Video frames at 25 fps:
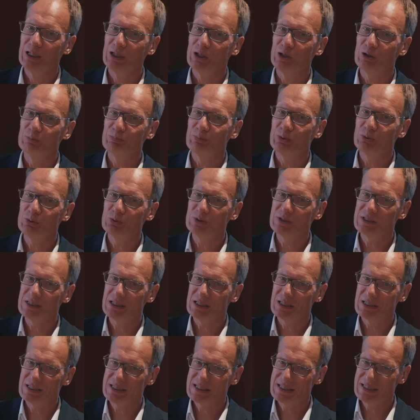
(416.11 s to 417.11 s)
The
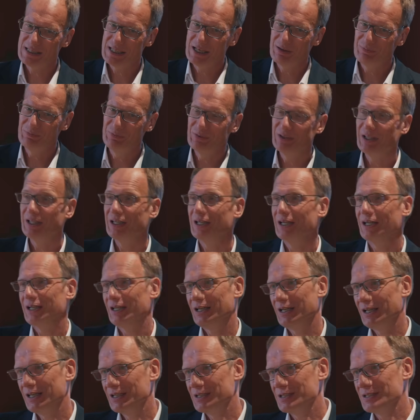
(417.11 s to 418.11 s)
Polestar 7 then at
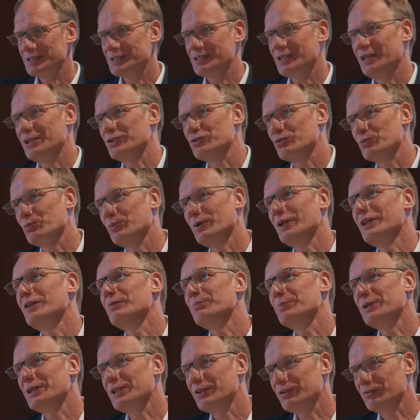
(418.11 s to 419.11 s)
a later stage will
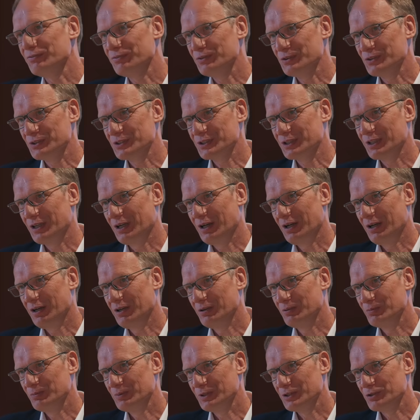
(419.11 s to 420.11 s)
be the first
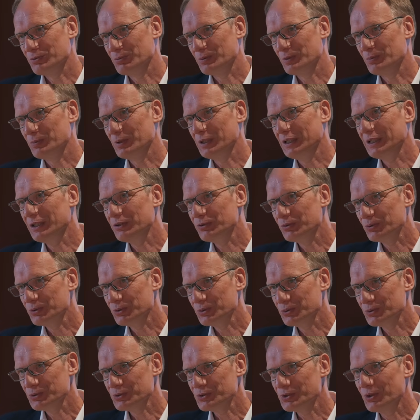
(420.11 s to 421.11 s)
car which we will
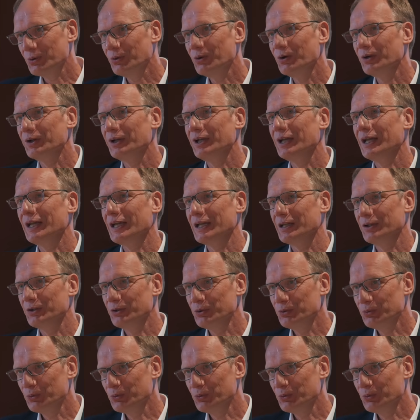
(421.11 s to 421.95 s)
introduce on a new